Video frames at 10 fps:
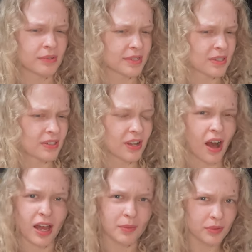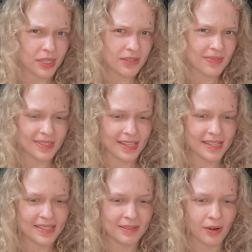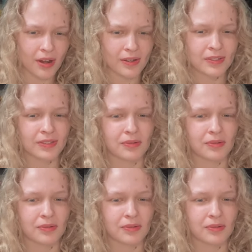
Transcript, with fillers: prison hybrid facility works.